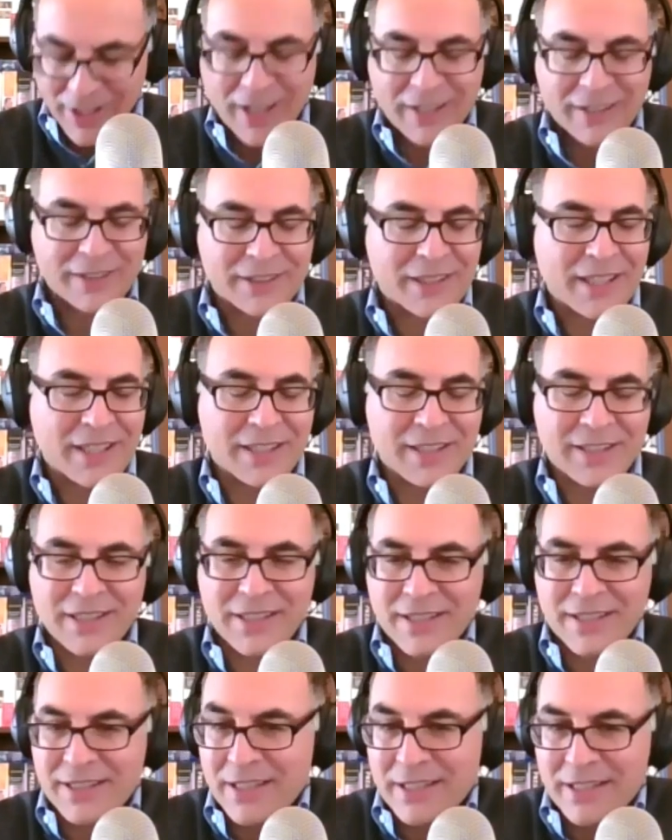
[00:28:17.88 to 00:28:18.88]
Dr. King,
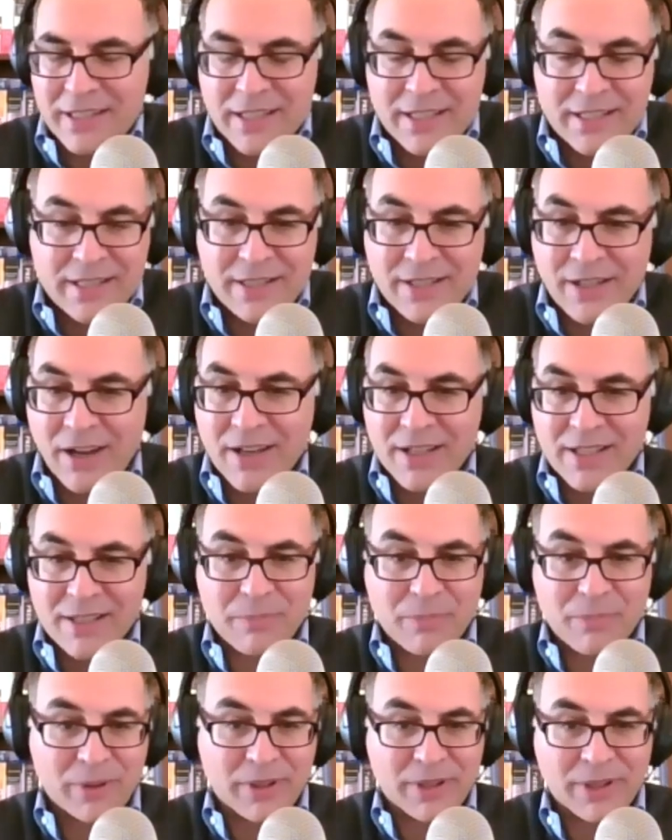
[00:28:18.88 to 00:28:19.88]
did this cause a
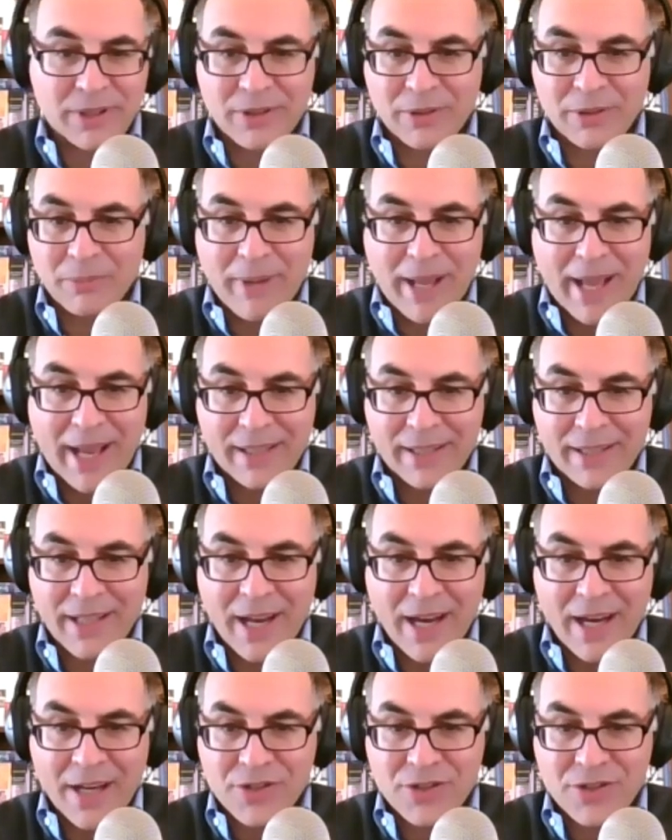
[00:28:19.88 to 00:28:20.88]
political
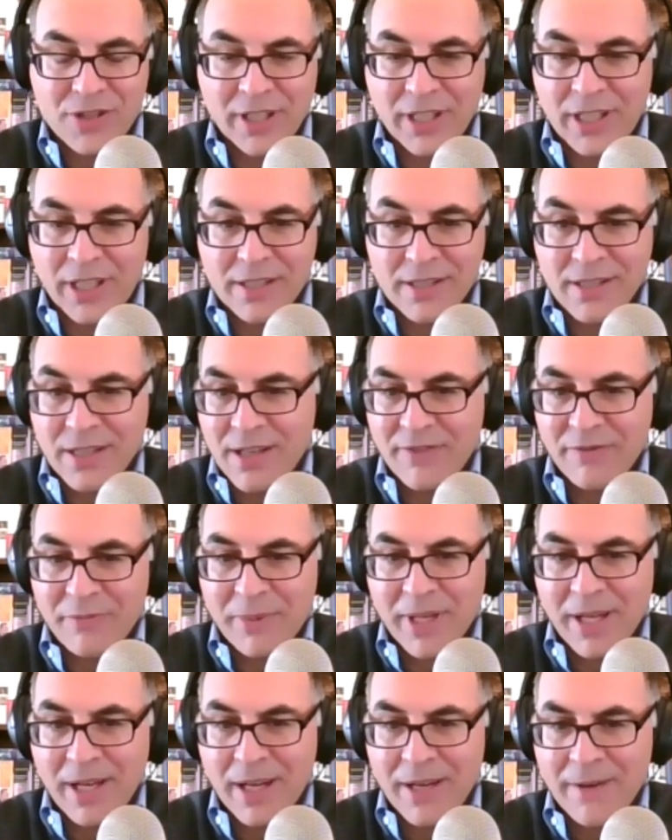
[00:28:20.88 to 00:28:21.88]
backlash against the
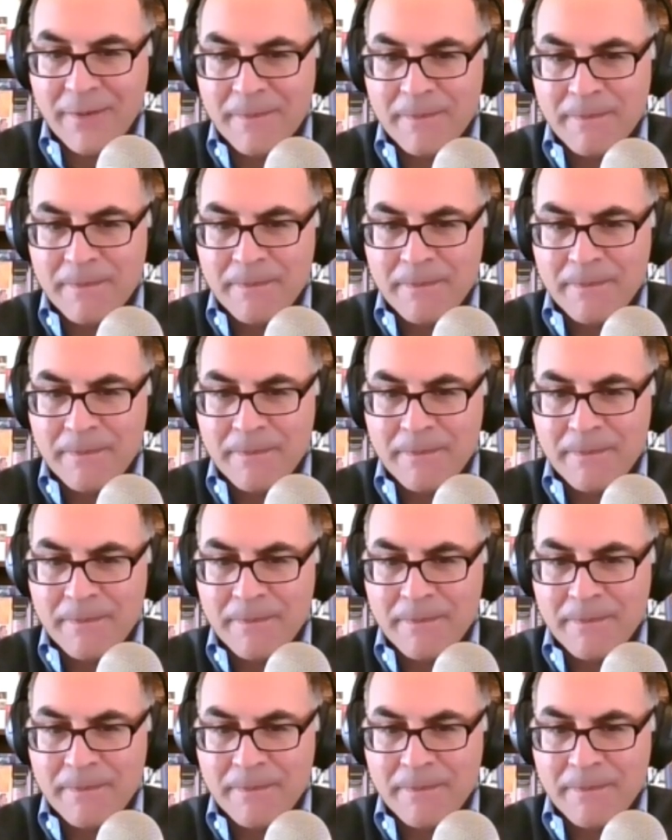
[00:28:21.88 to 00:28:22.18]
FBI?